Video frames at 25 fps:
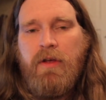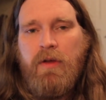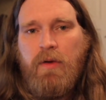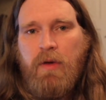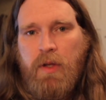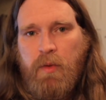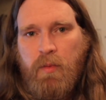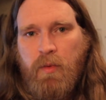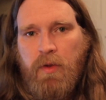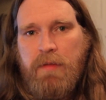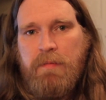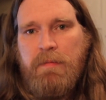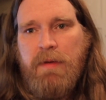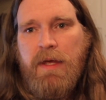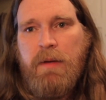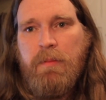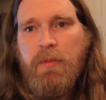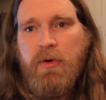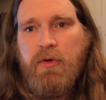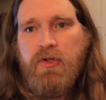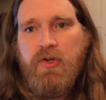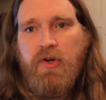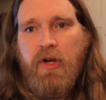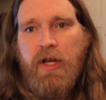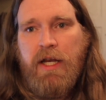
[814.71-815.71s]
and with
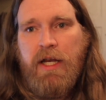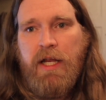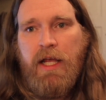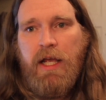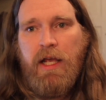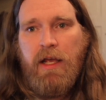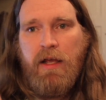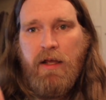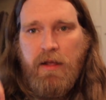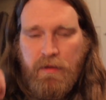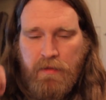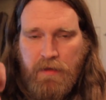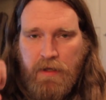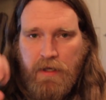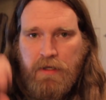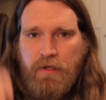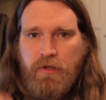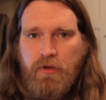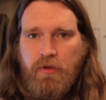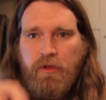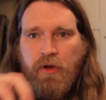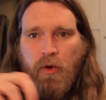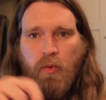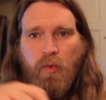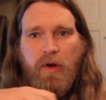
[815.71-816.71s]
minimal training, they can
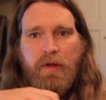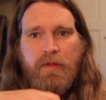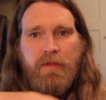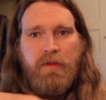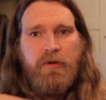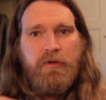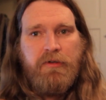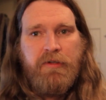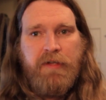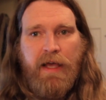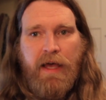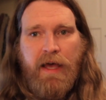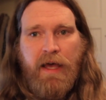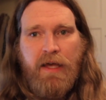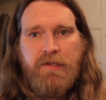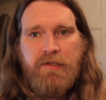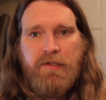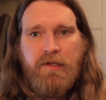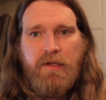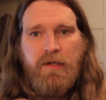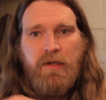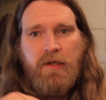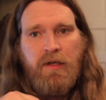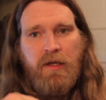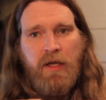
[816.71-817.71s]
do their one little
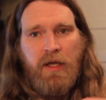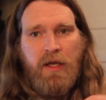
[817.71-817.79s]
task